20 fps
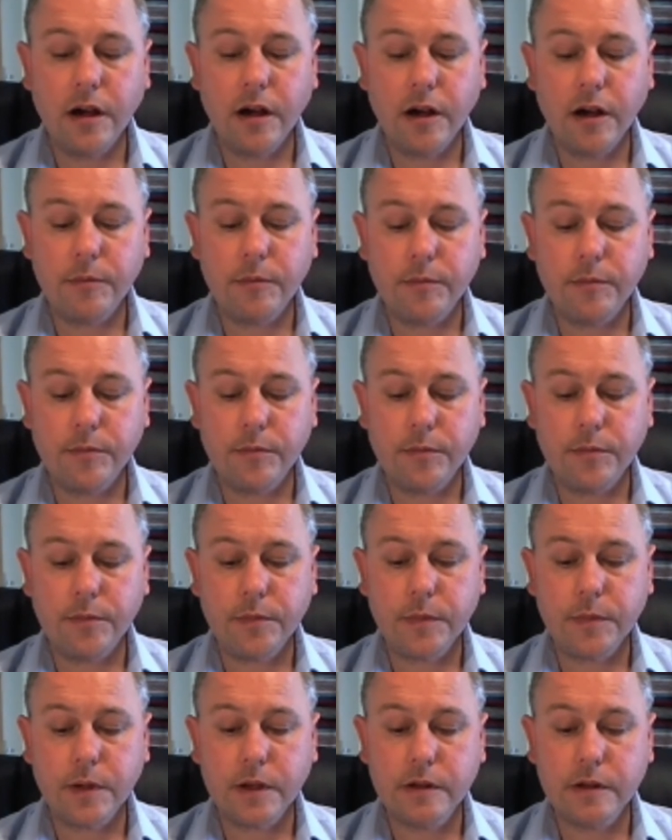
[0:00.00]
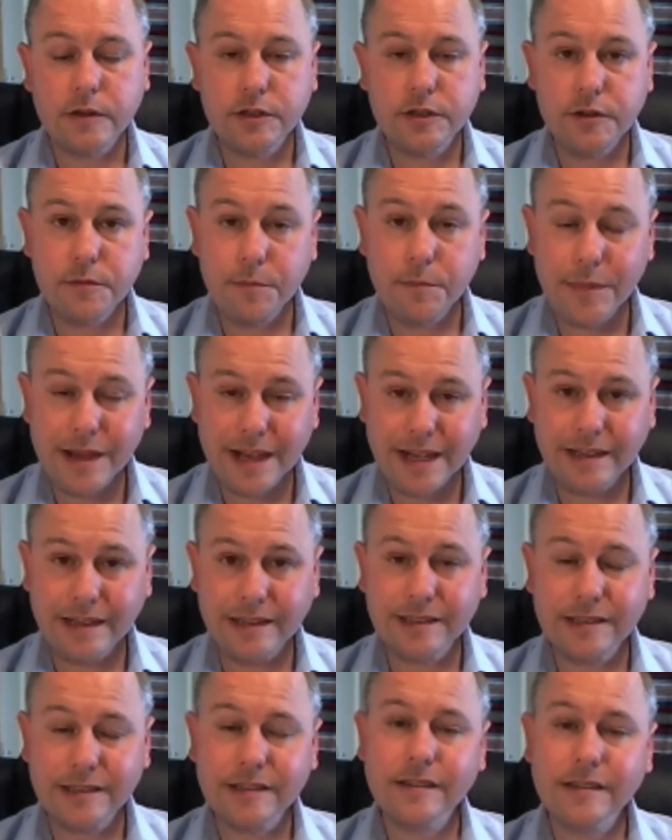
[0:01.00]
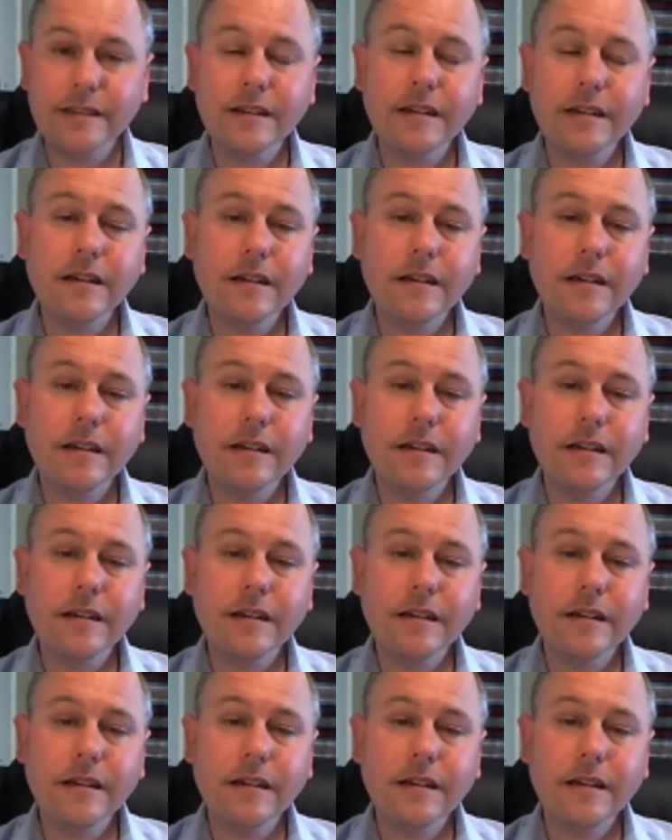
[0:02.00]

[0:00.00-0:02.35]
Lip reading: to meet